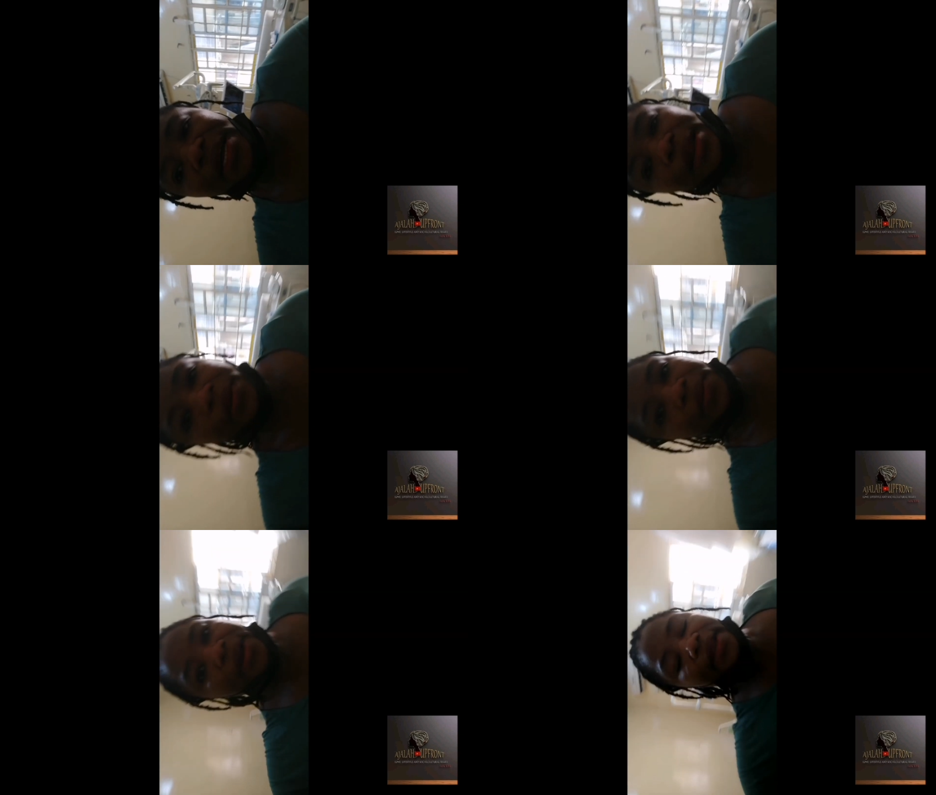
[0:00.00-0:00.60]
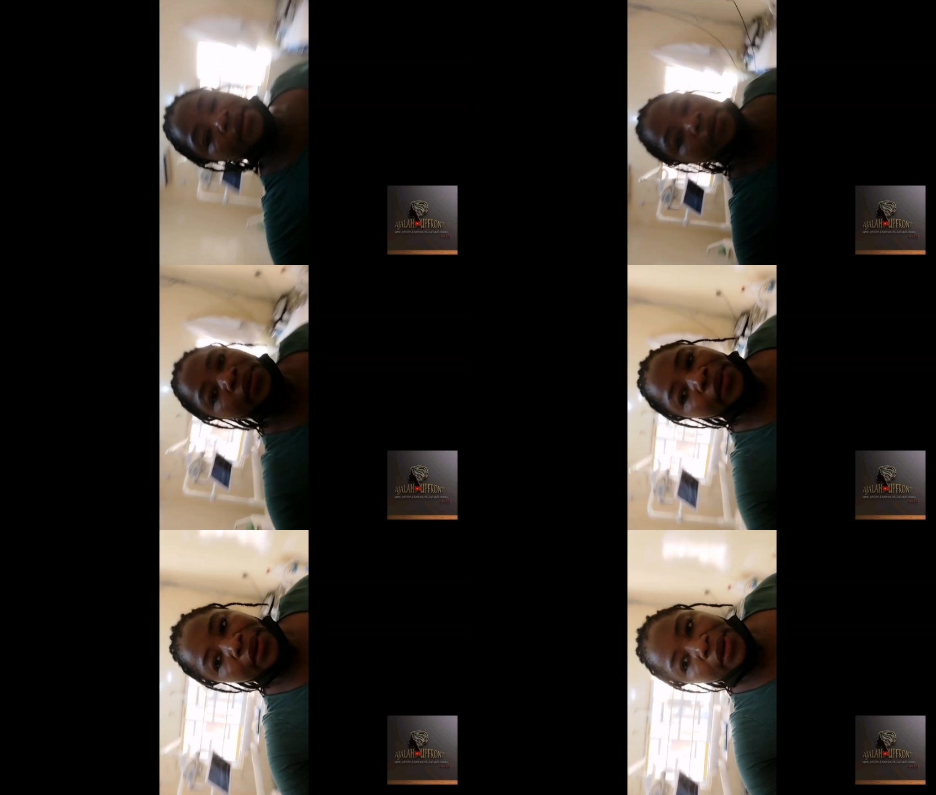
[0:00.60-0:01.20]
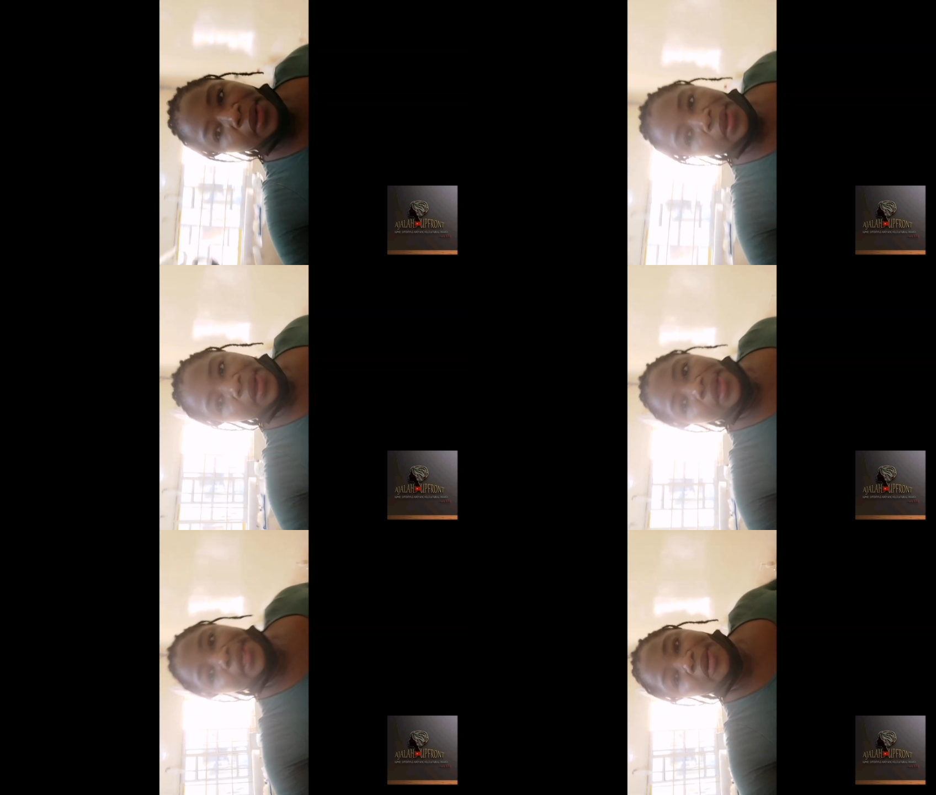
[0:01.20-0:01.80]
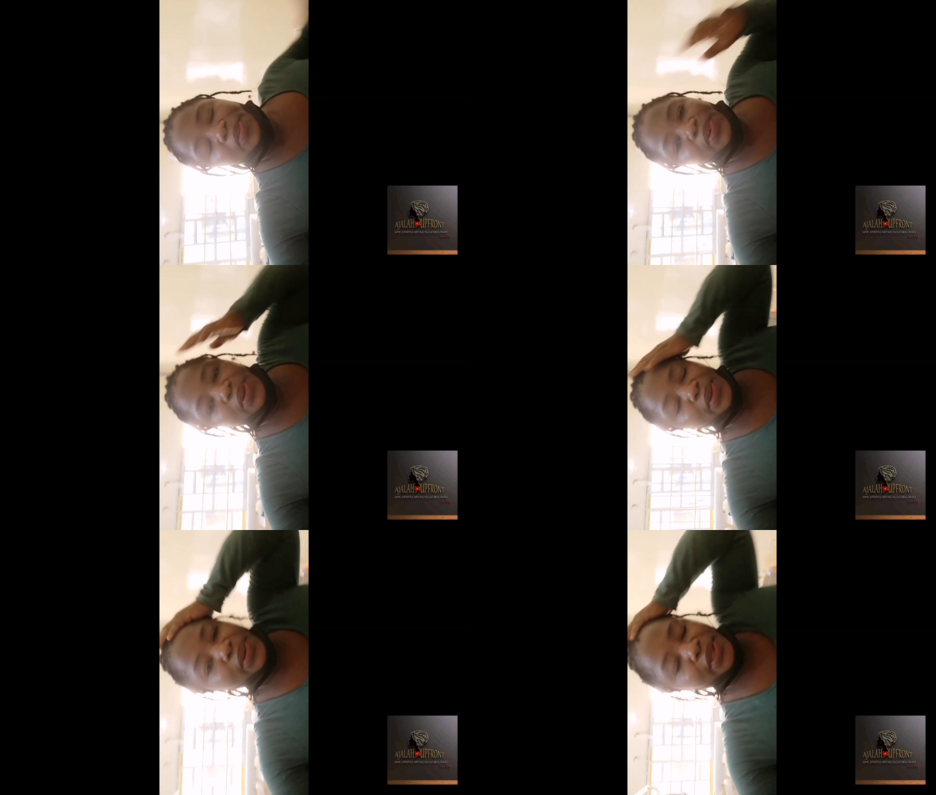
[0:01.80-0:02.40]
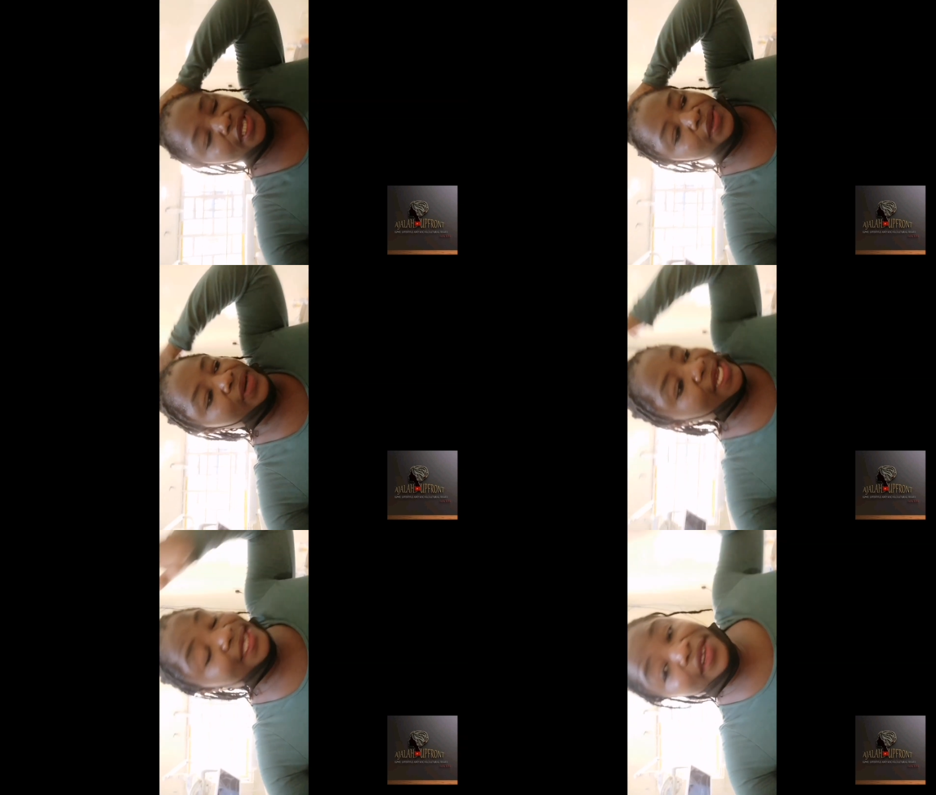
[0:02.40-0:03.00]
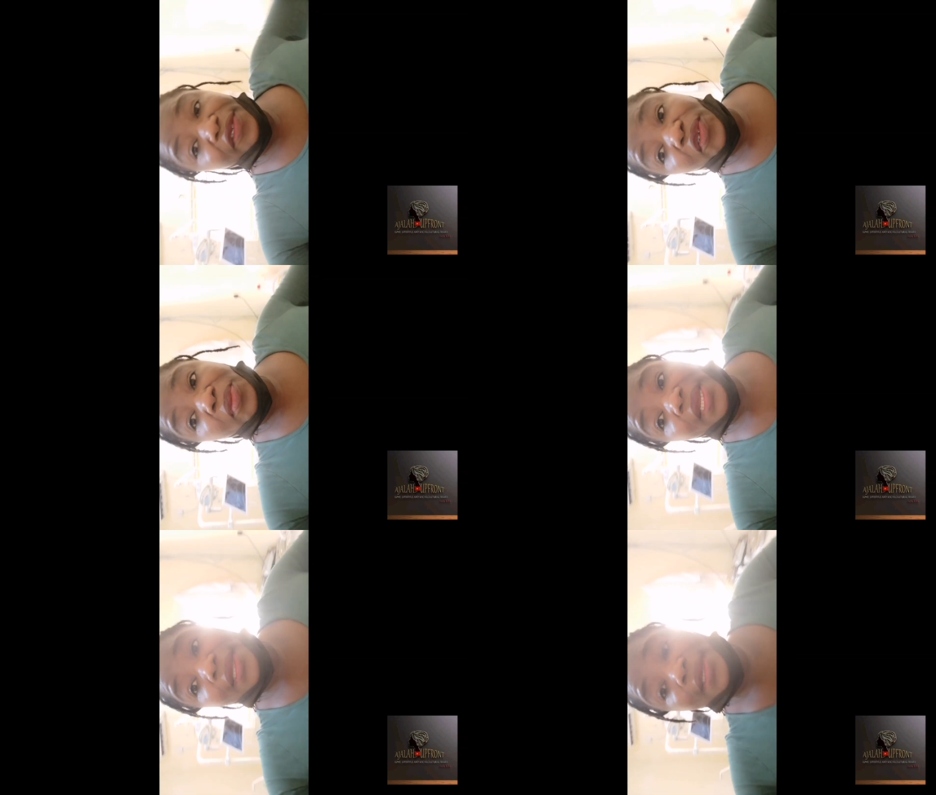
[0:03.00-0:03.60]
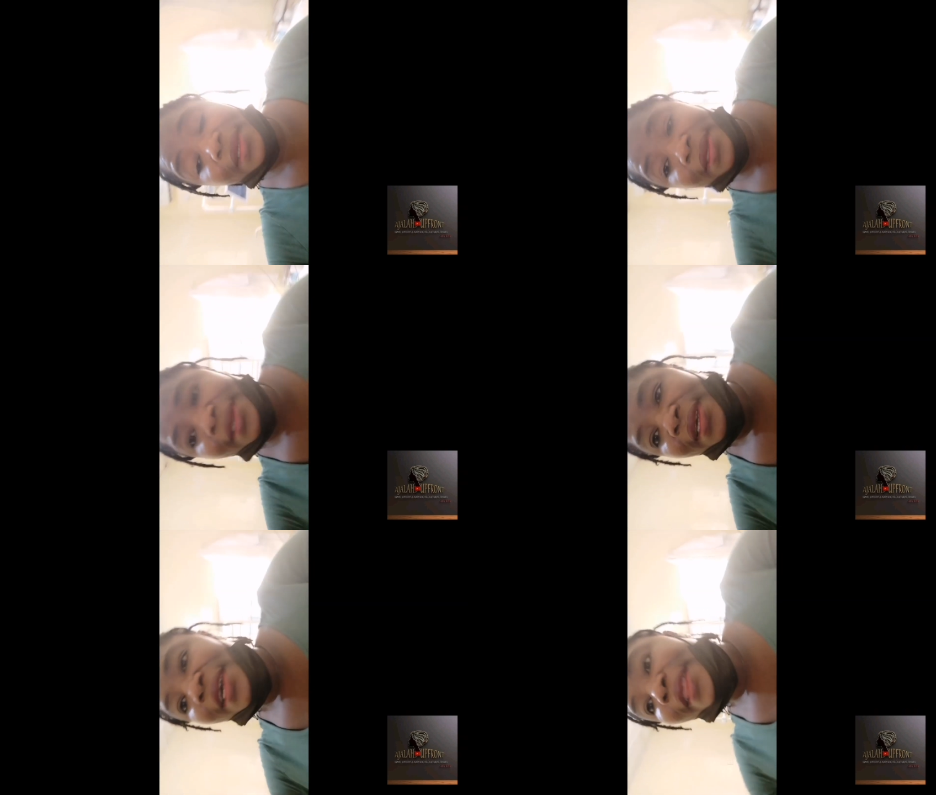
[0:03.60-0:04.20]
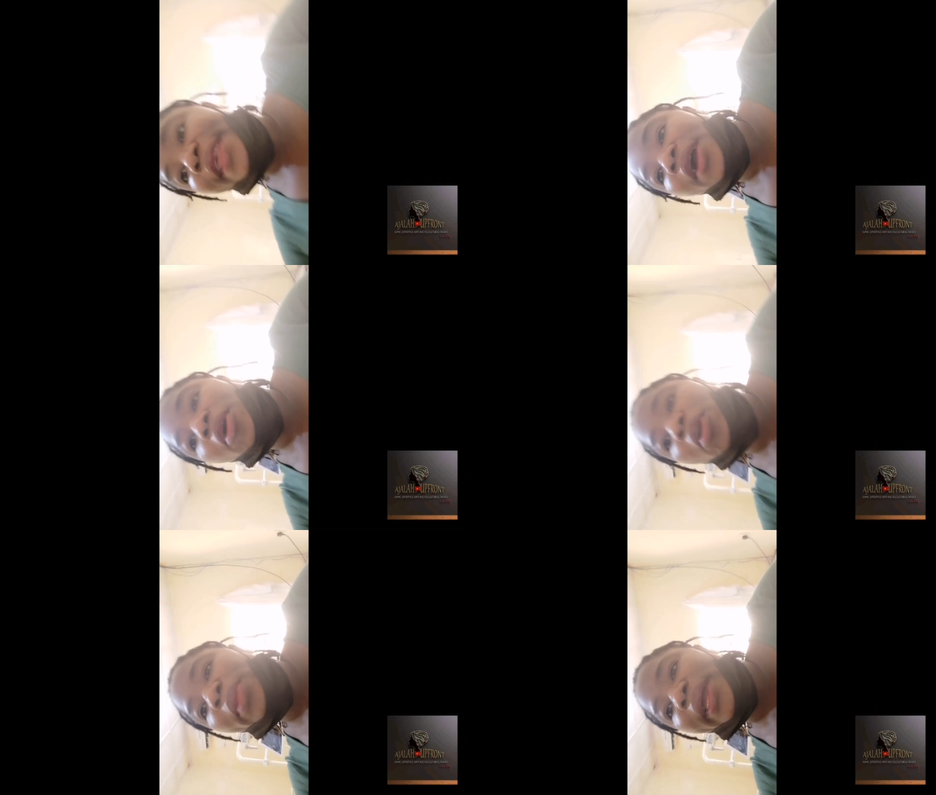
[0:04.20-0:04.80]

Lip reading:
[unreadable: no face in view]